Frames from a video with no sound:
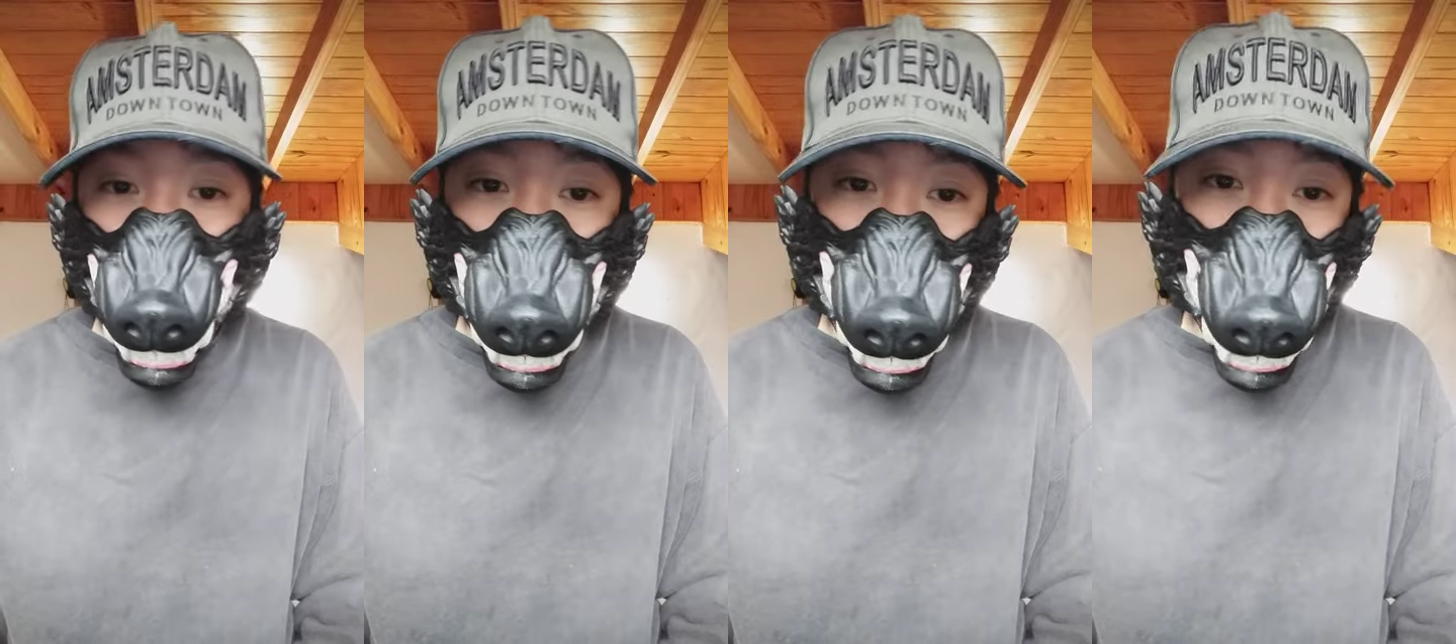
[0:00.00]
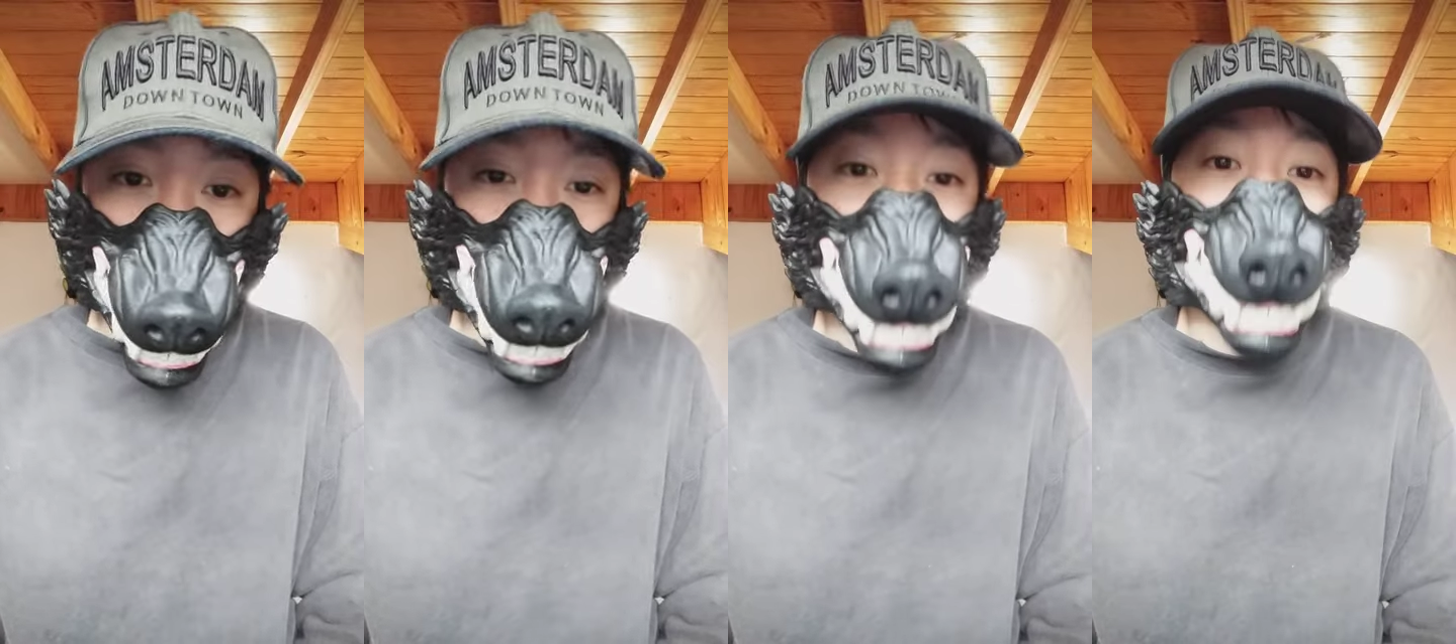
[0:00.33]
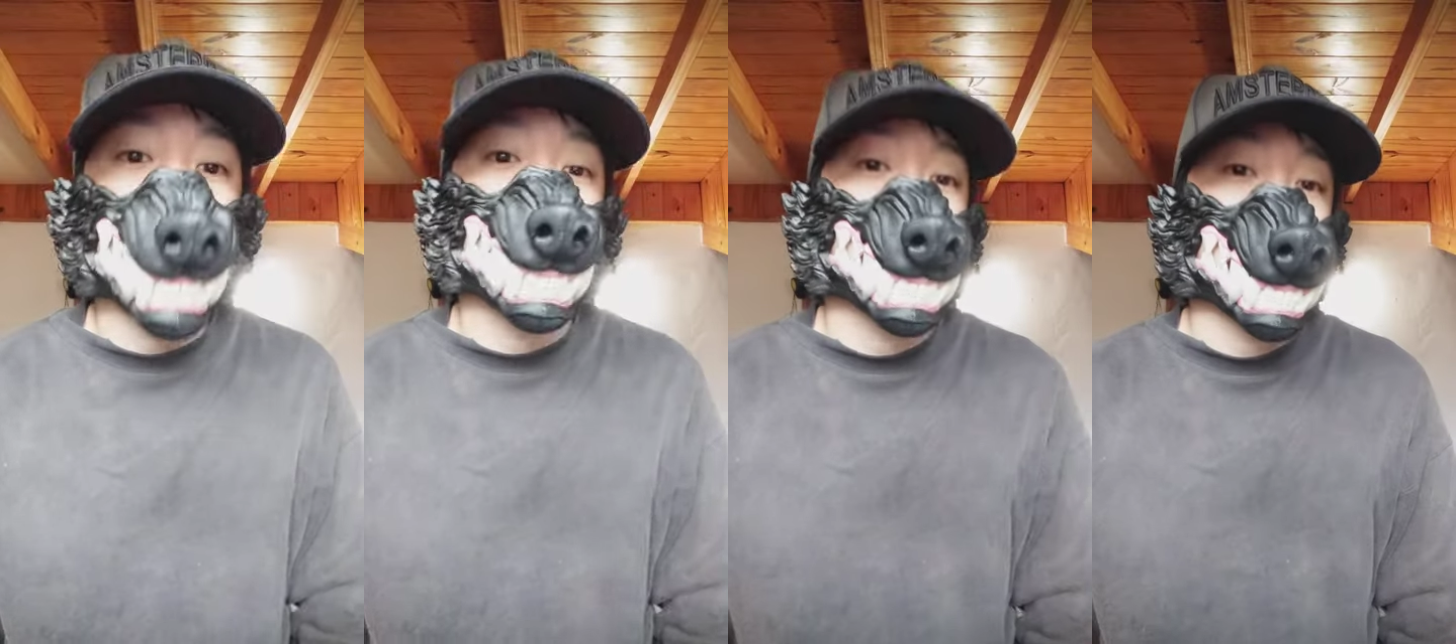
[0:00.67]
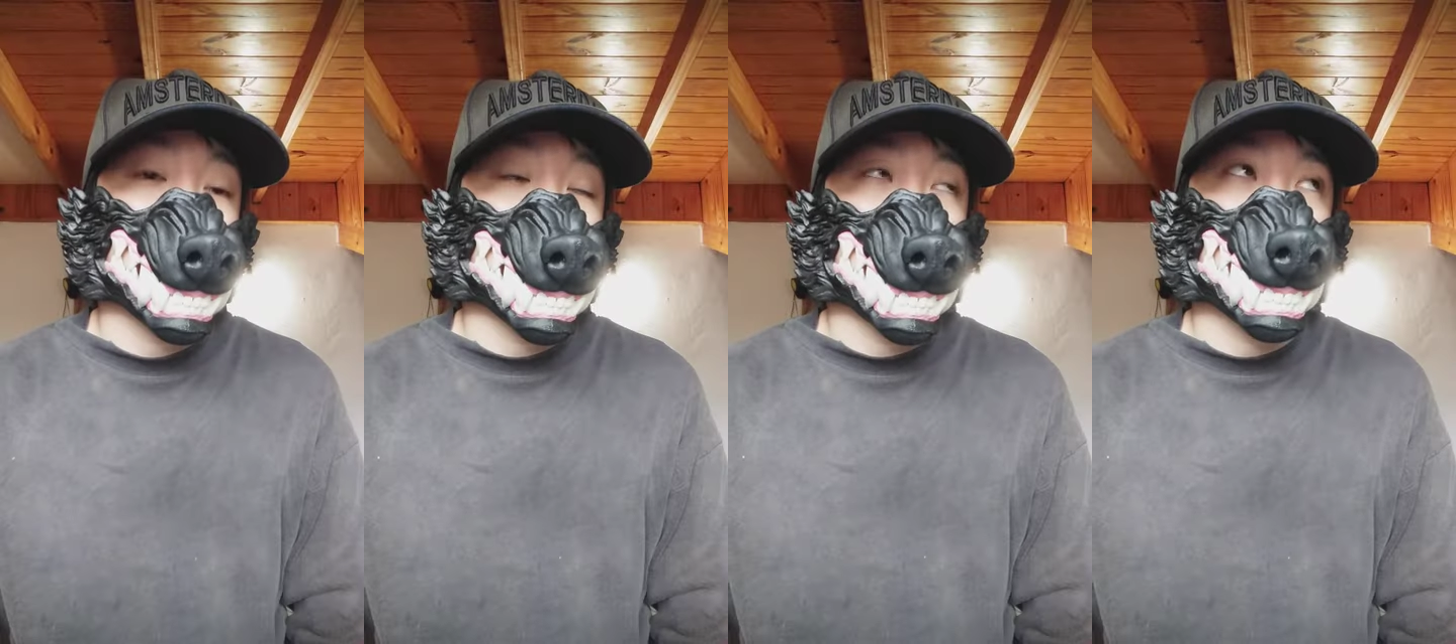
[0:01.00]
So, I don't know,
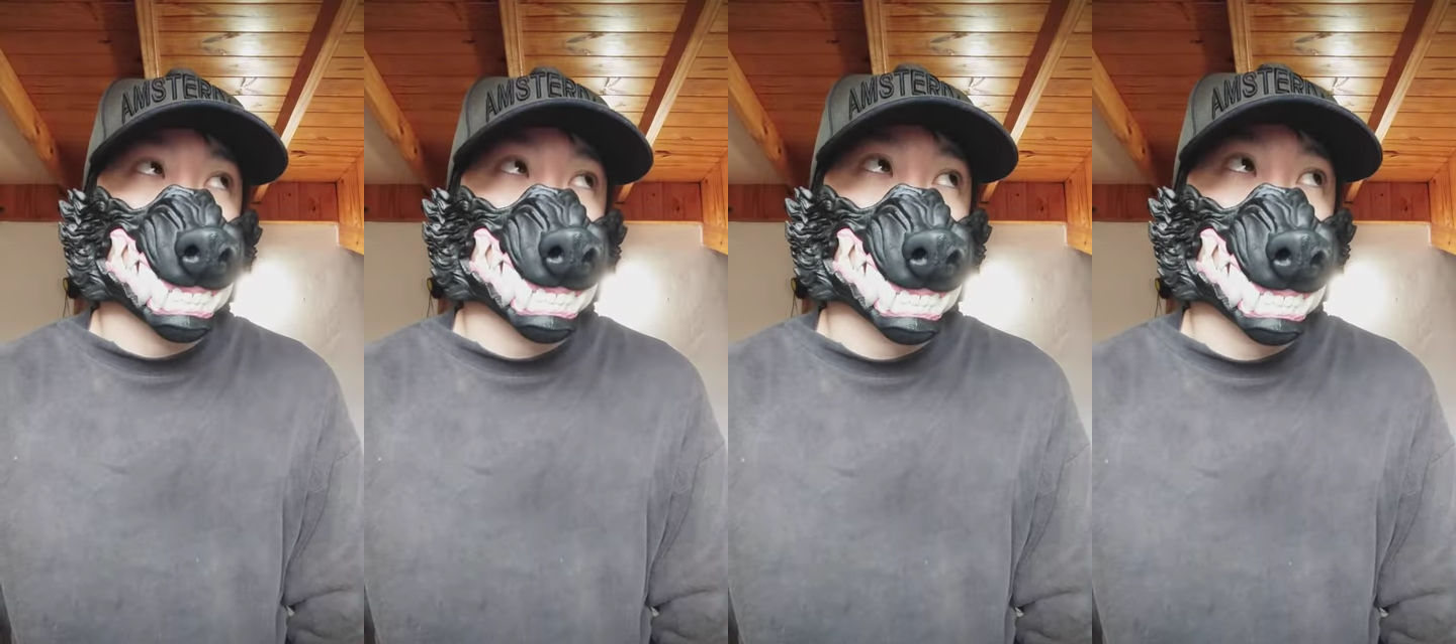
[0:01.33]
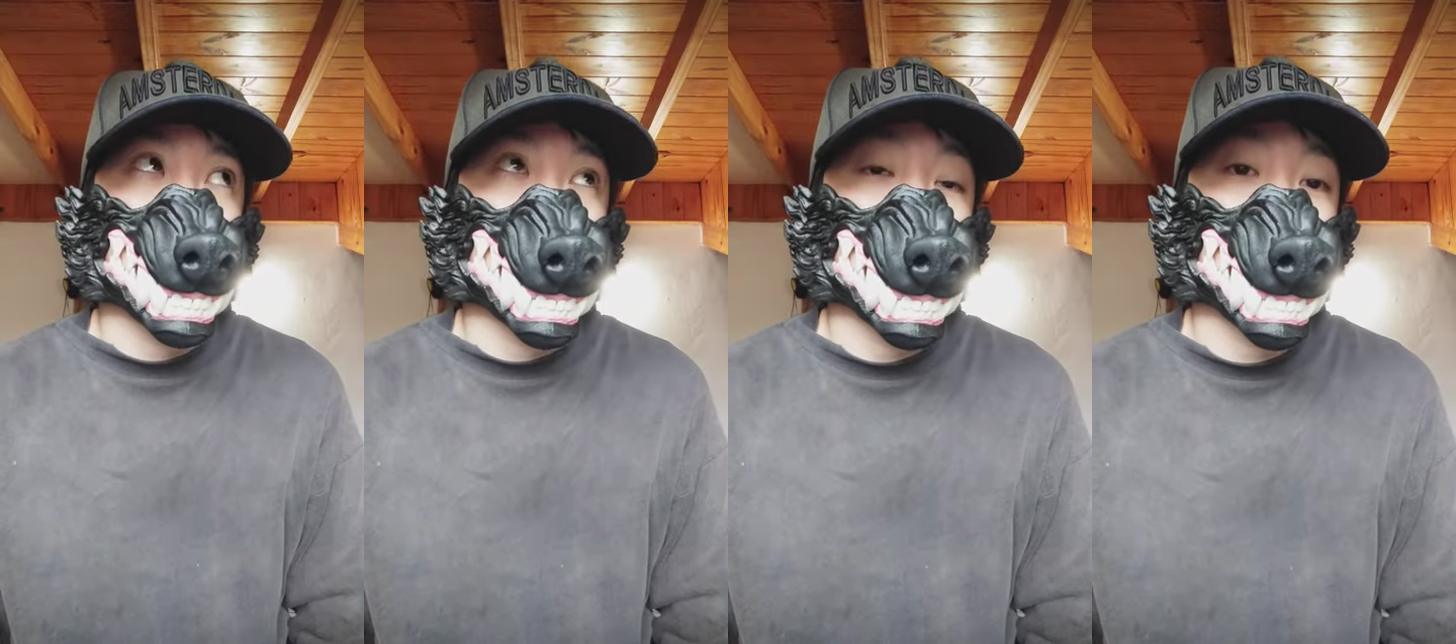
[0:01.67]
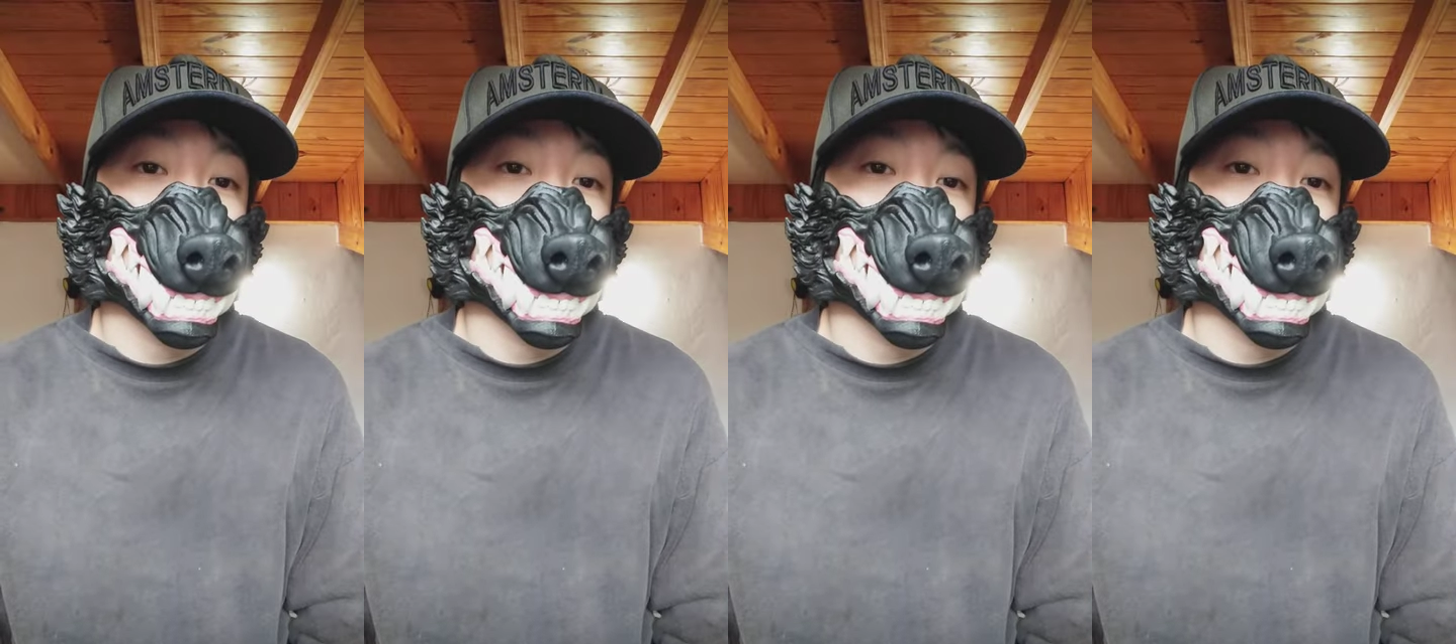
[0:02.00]
probably